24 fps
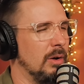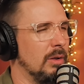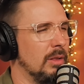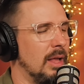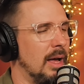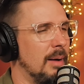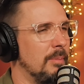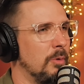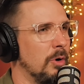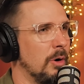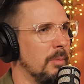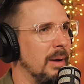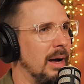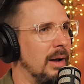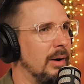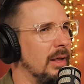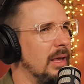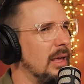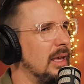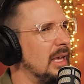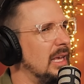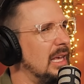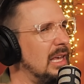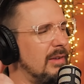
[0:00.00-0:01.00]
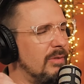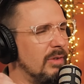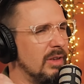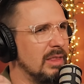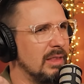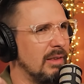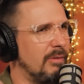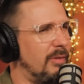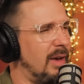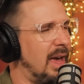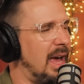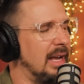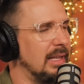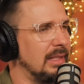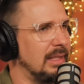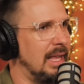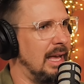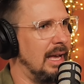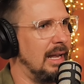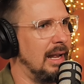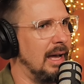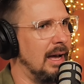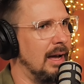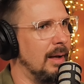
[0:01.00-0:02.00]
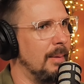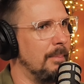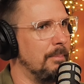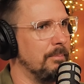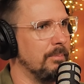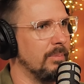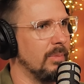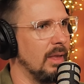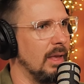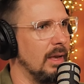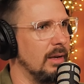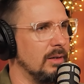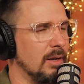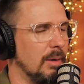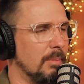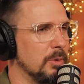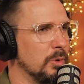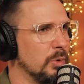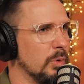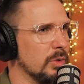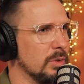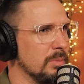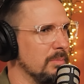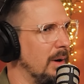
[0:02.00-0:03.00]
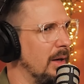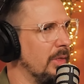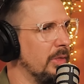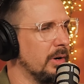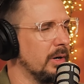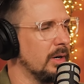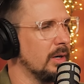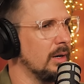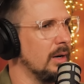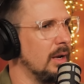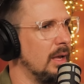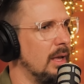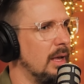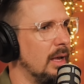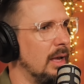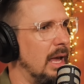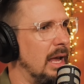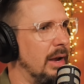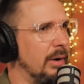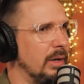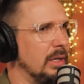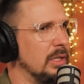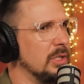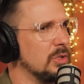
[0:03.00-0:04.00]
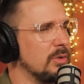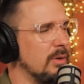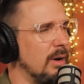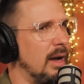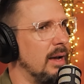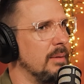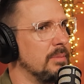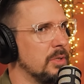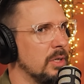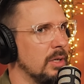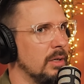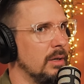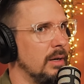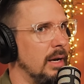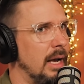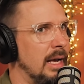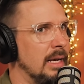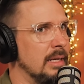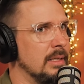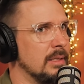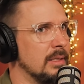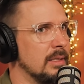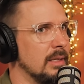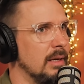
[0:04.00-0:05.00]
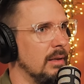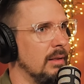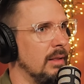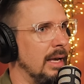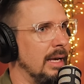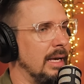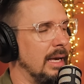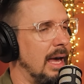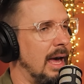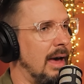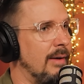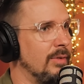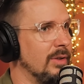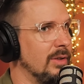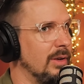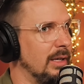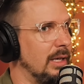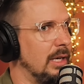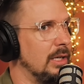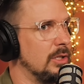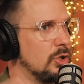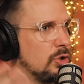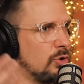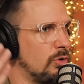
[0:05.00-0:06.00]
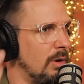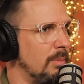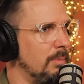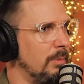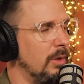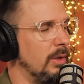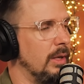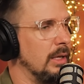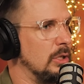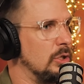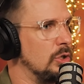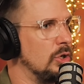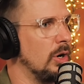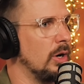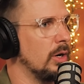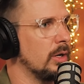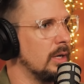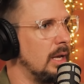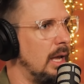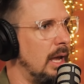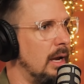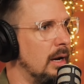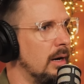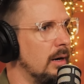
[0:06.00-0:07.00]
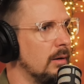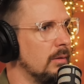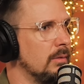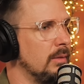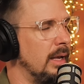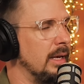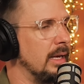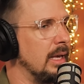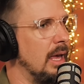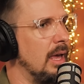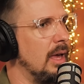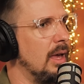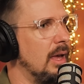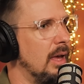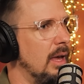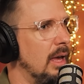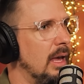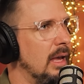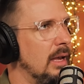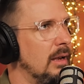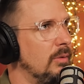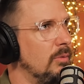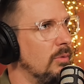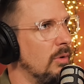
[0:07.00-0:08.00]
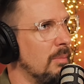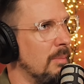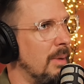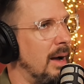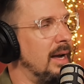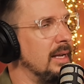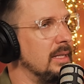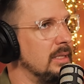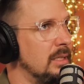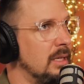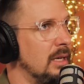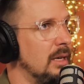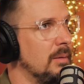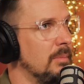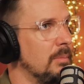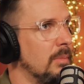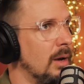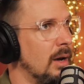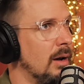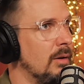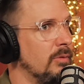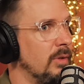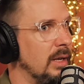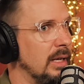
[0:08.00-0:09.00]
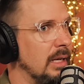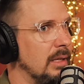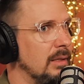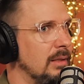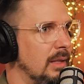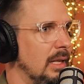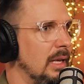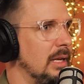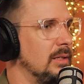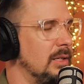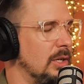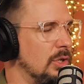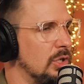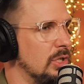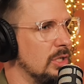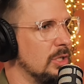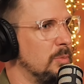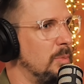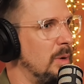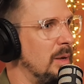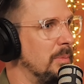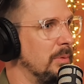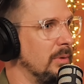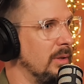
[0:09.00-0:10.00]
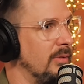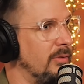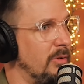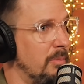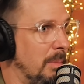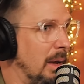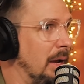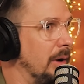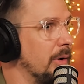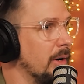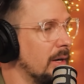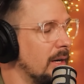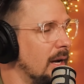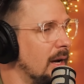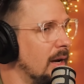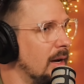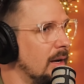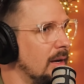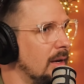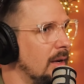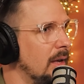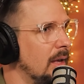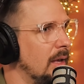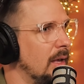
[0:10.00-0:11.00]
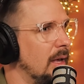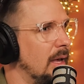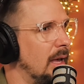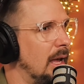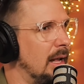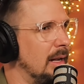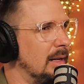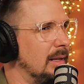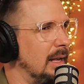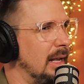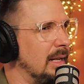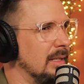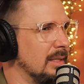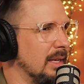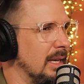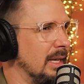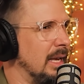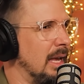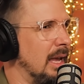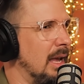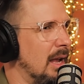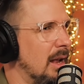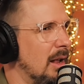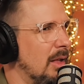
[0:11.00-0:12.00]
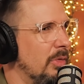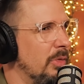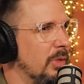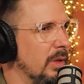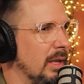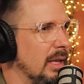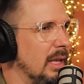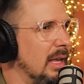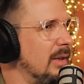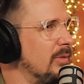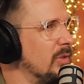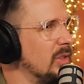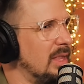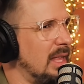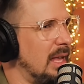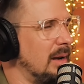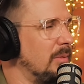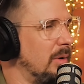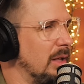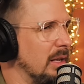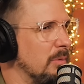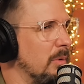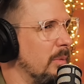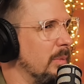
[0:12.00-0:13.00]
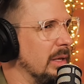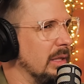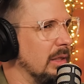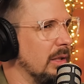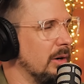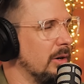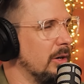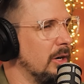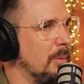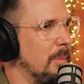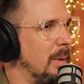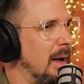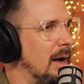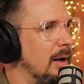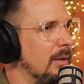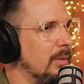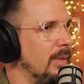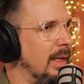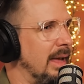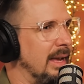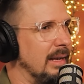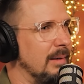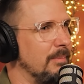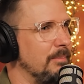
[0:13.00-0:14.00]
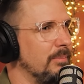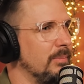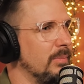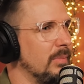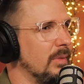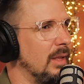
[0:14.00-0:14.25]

to know a lot more about. Even the fact that Dumbledore's mother, Harry describes her as like having like extremely like dark hair, like it reminds him of like in the indigenous people of America. And it's like even then, like when we learn about Aurelius